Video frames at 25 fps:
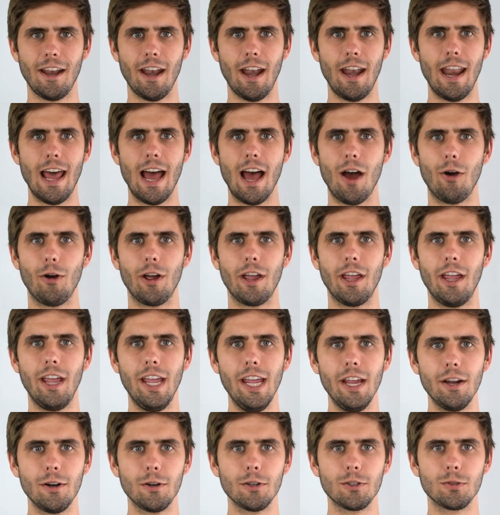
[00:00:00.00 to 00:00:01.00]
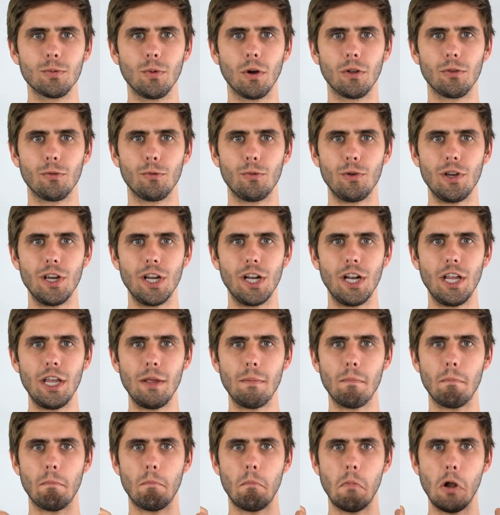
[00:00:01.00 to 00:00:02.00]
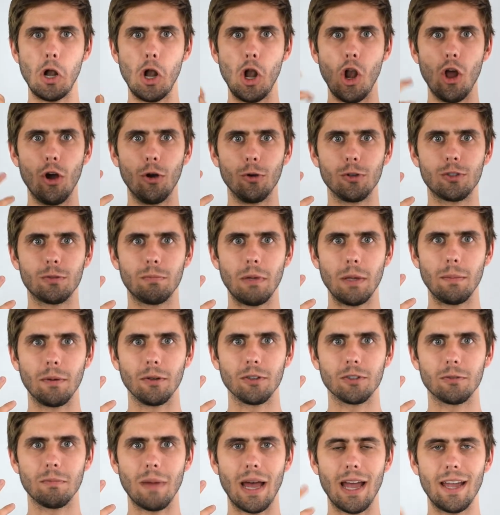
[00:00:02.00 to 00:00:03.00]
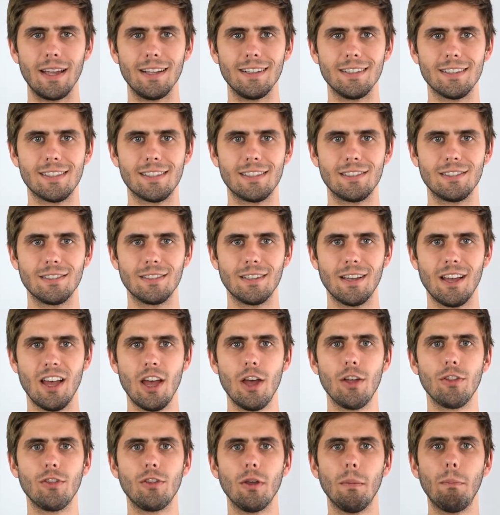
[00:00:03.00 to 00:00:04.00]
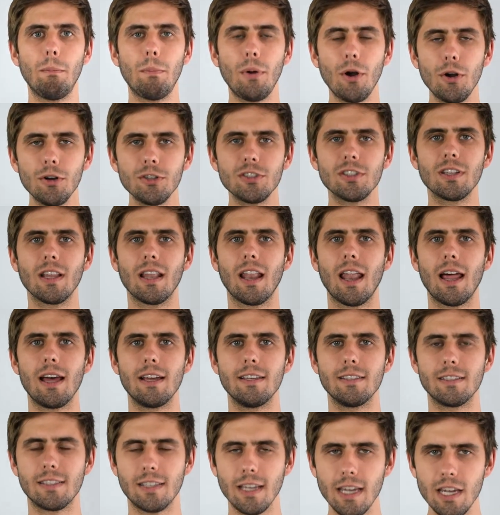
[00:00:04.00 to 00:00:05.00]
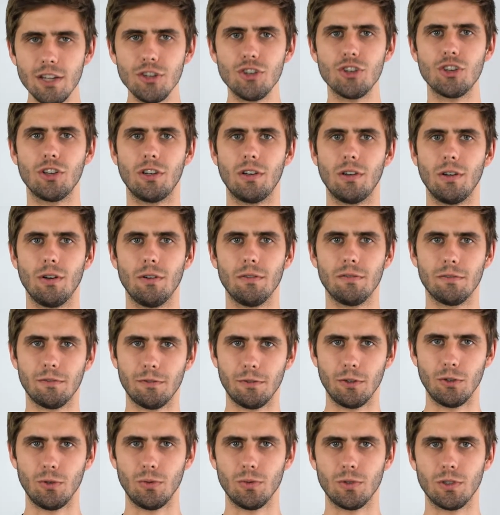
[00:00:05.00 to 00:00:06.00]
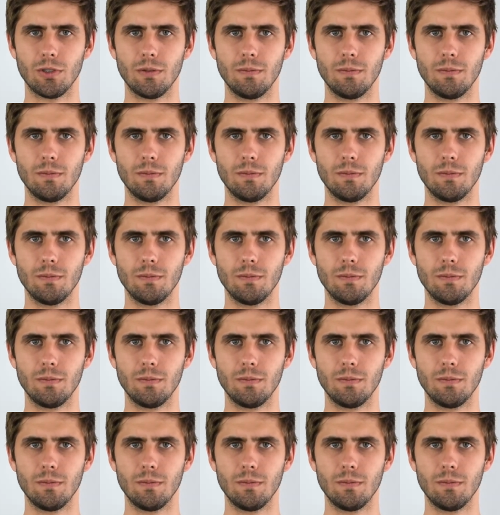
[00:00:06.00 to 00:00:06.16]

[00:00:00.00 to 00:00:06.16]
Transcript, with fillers: Now here's what really blows people's minds. The personalization of food.